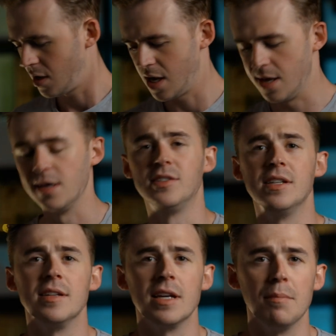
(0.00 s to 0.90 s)
here
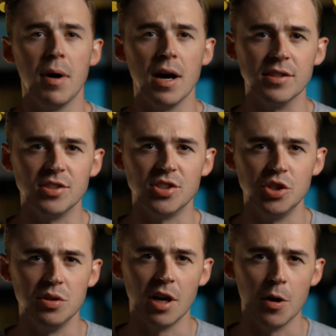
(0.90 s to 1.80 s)
sitting in my
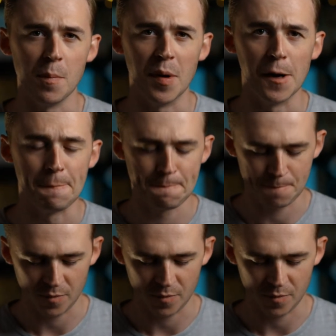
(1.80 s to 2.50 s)
studio, but...